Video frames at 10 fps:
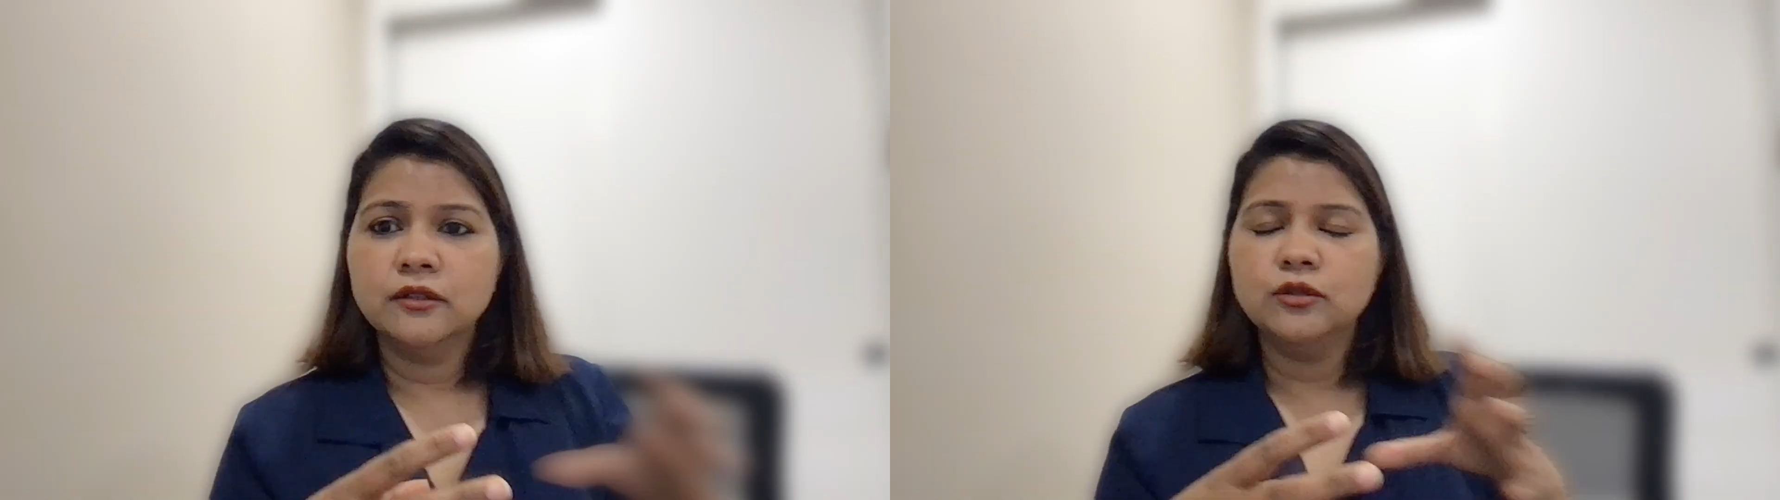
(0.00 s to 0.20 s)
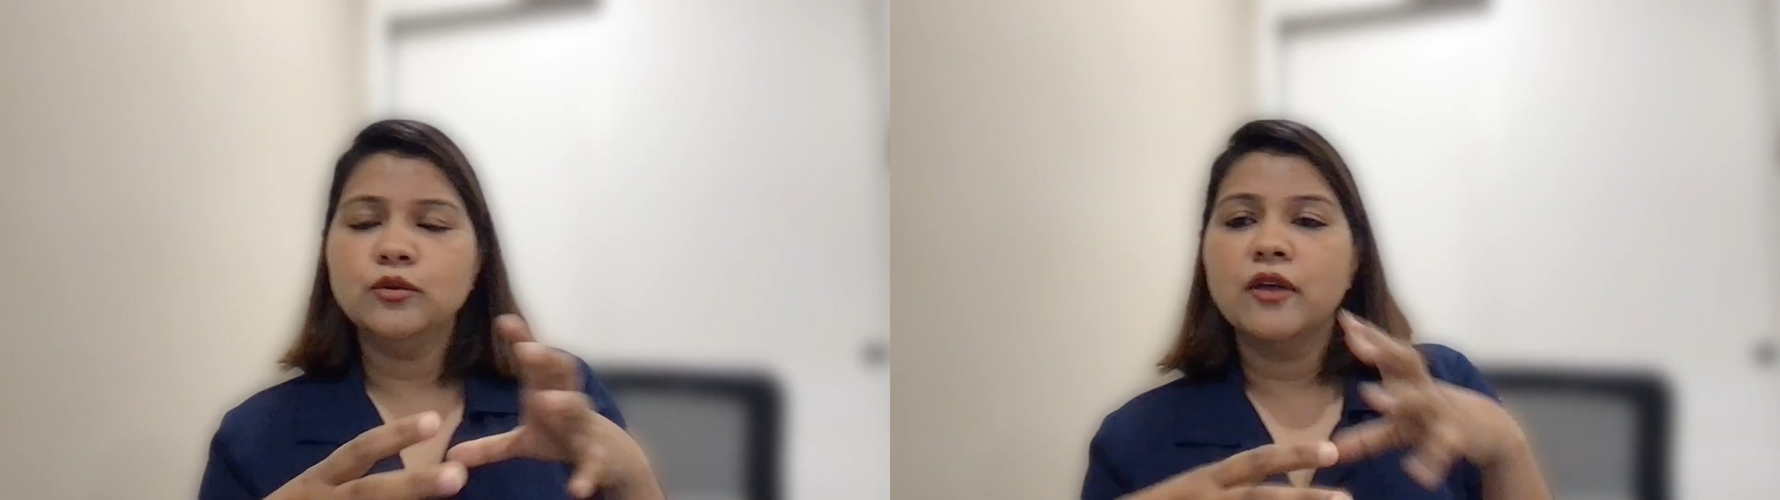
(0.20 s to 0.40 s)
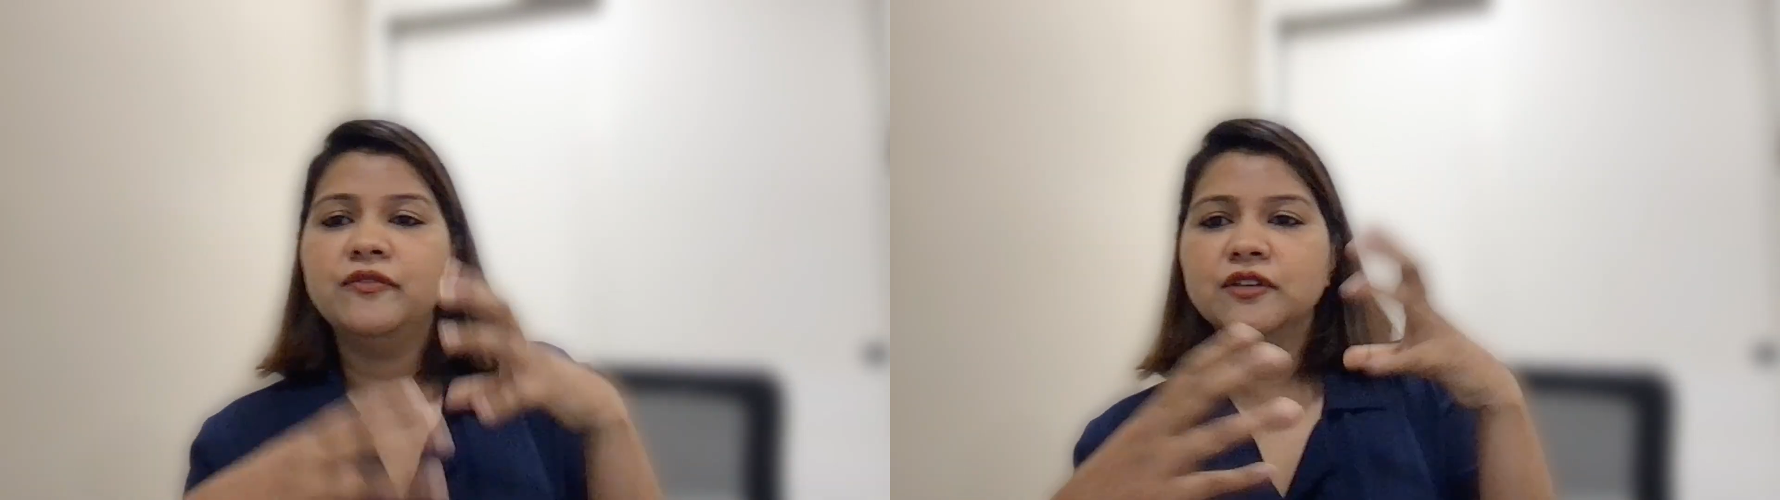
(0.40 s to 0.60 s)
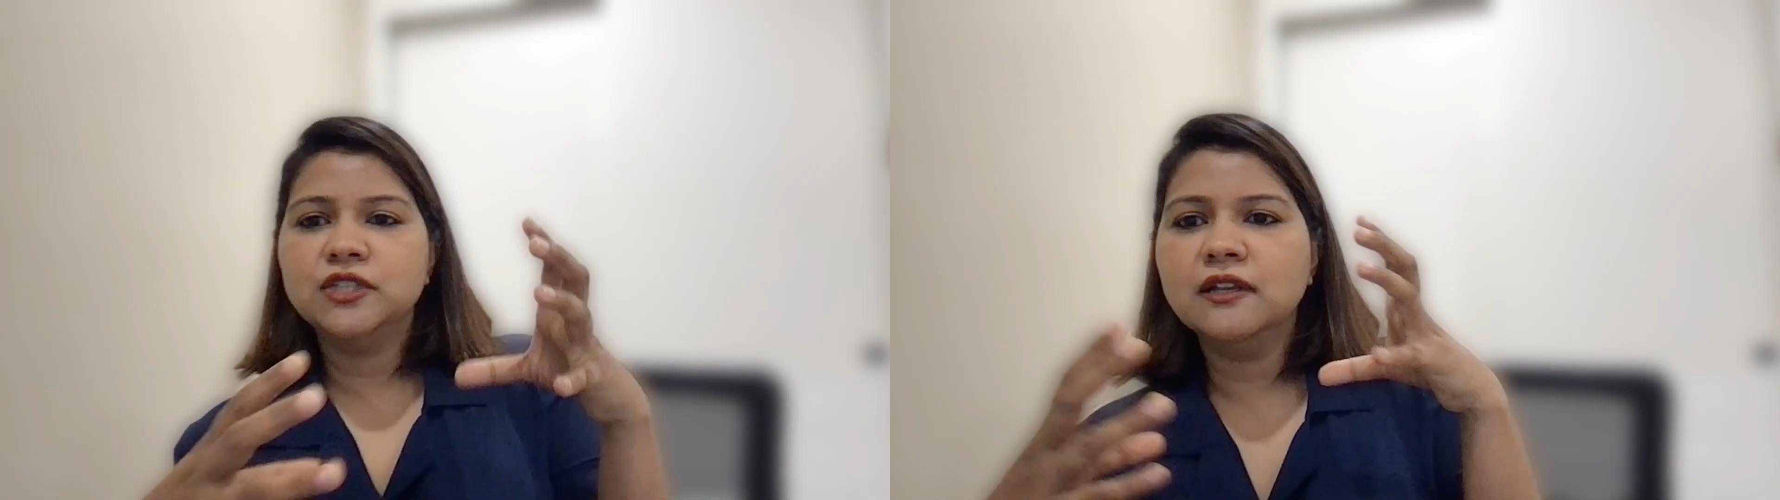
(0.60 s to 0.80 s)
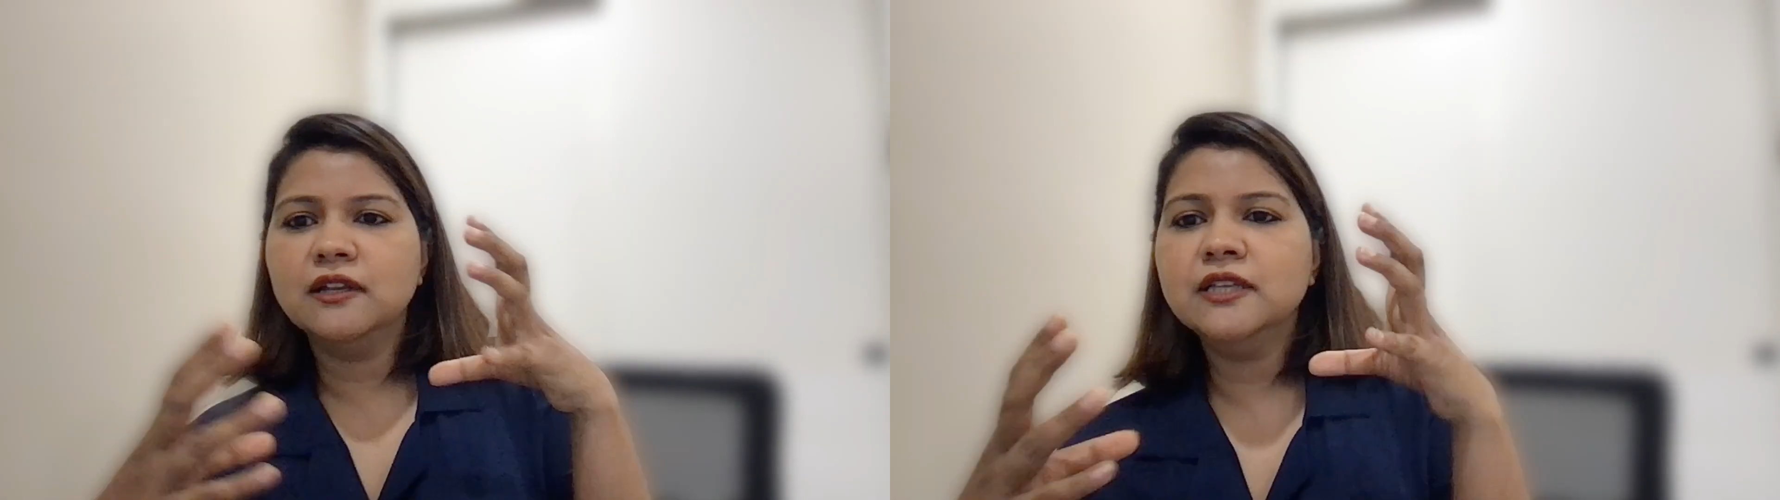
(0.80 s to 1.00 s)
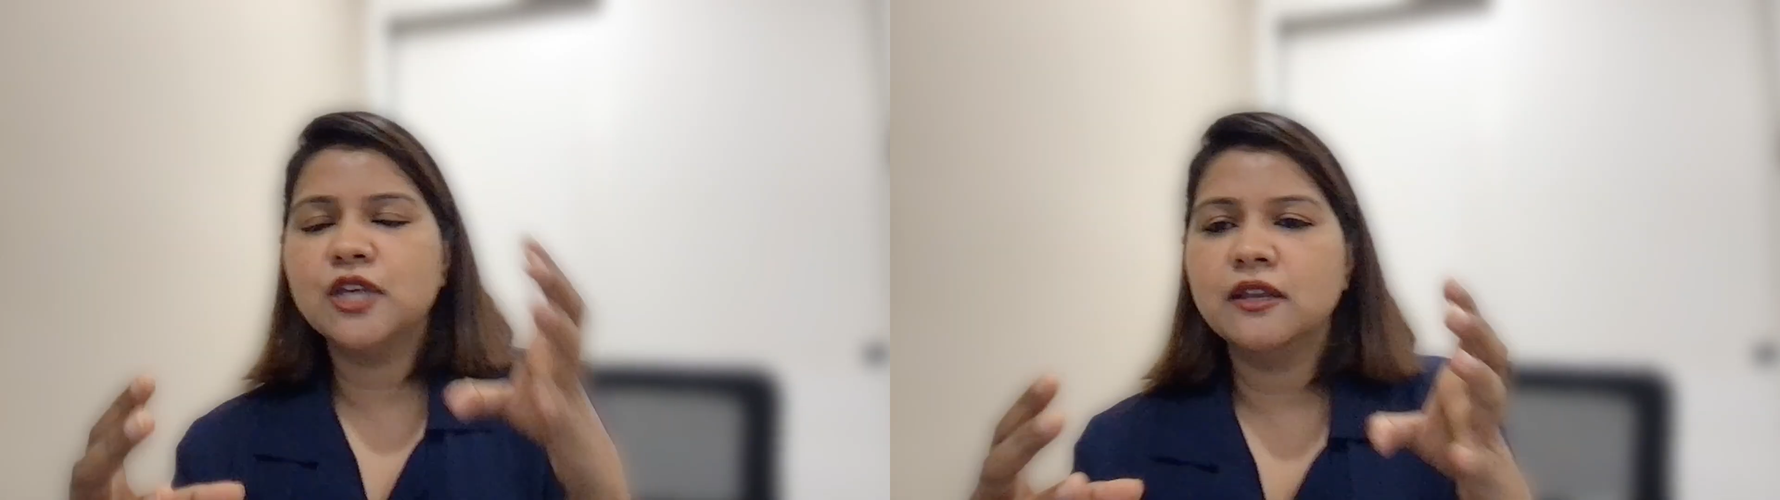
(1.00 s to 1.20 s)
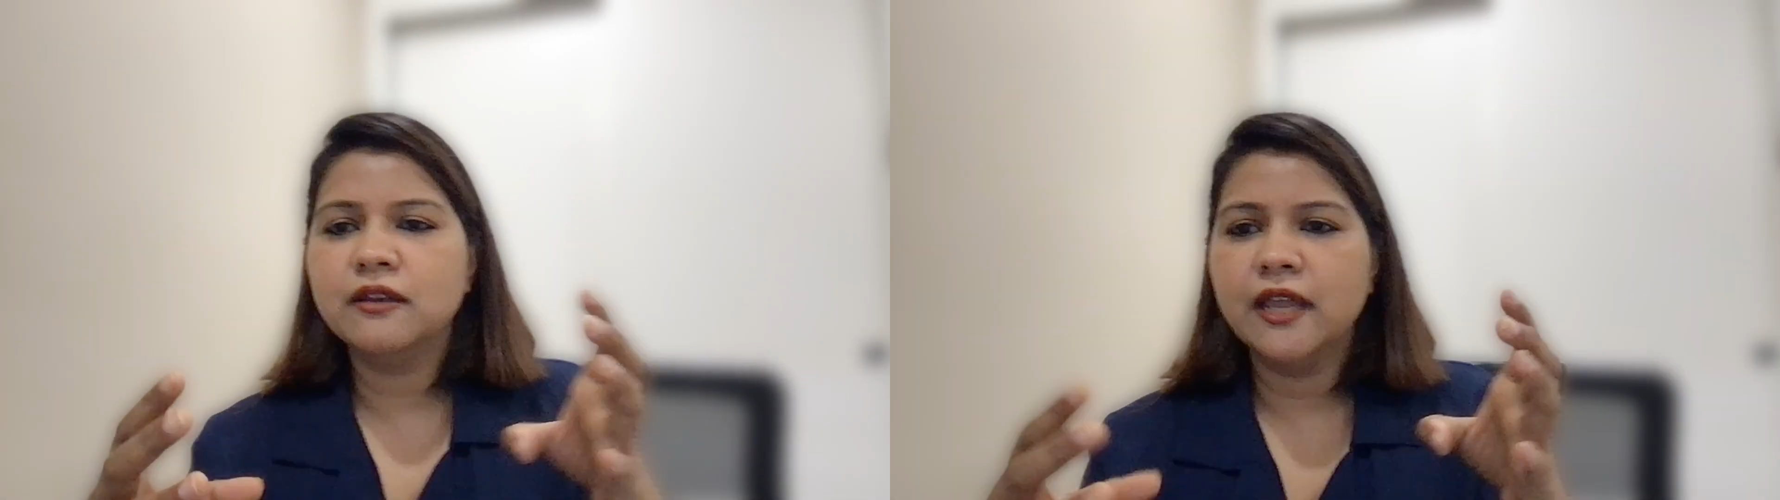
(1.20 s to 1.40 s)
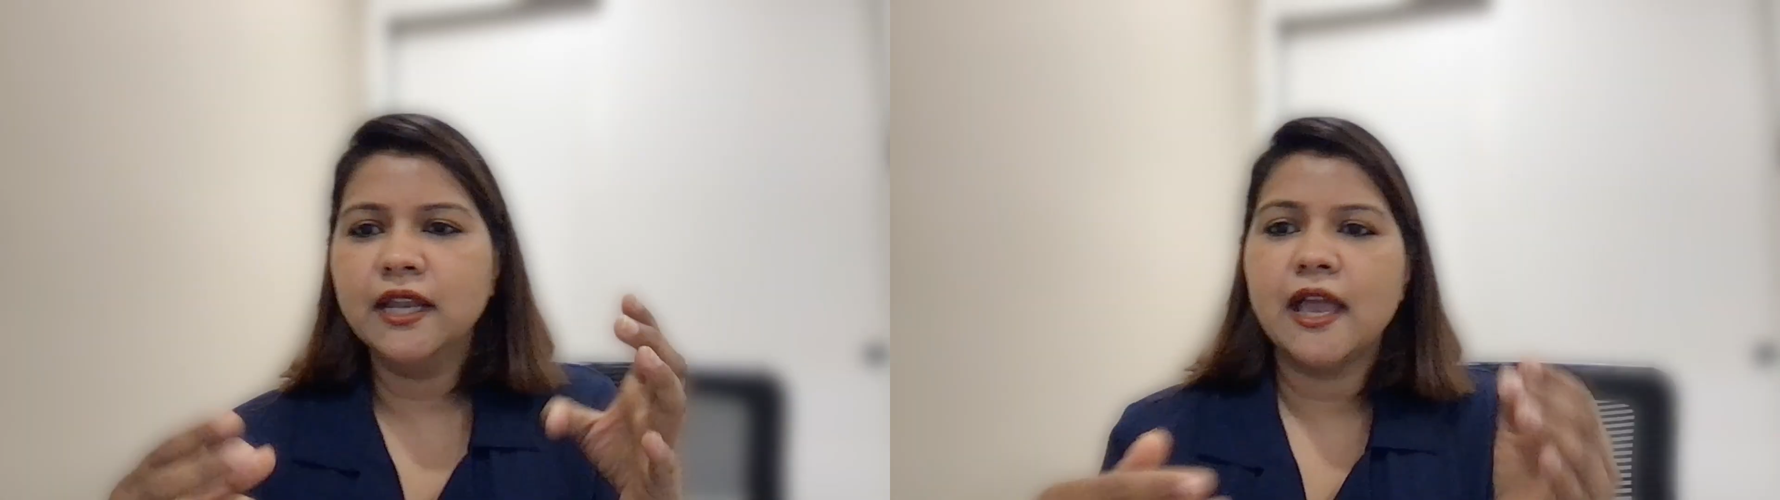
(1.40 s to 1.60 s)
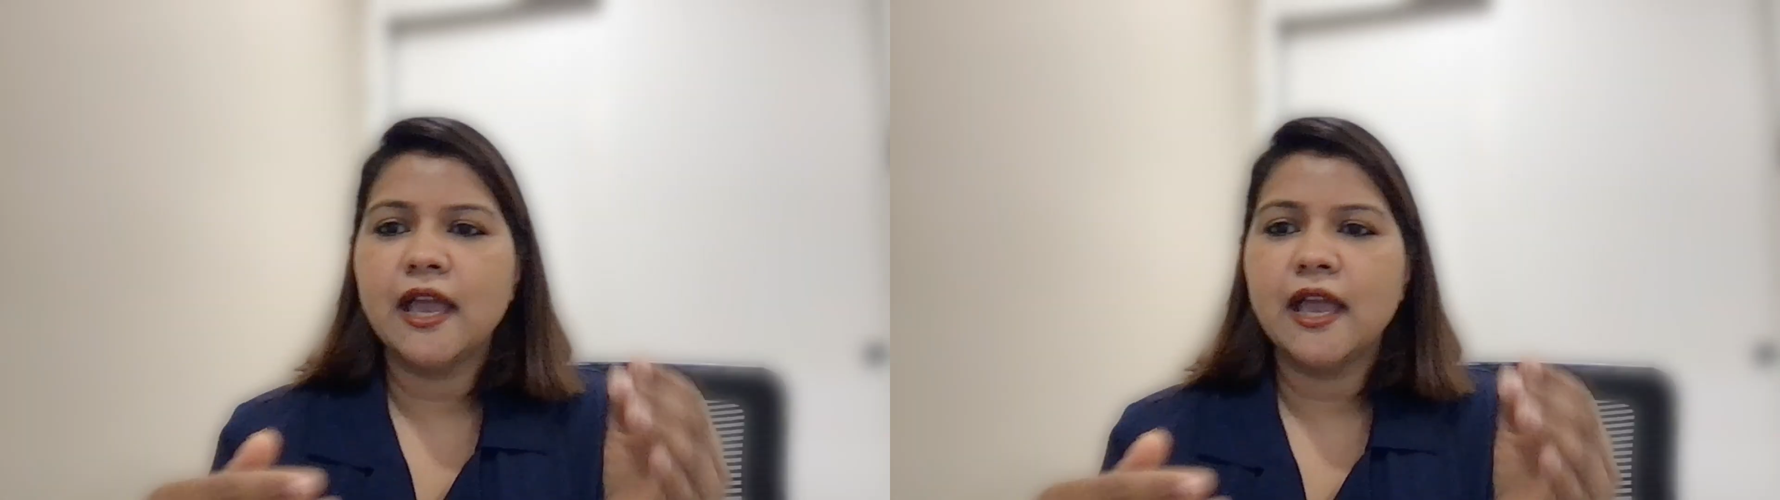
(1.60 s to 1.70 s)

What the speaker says: to efficiently generate,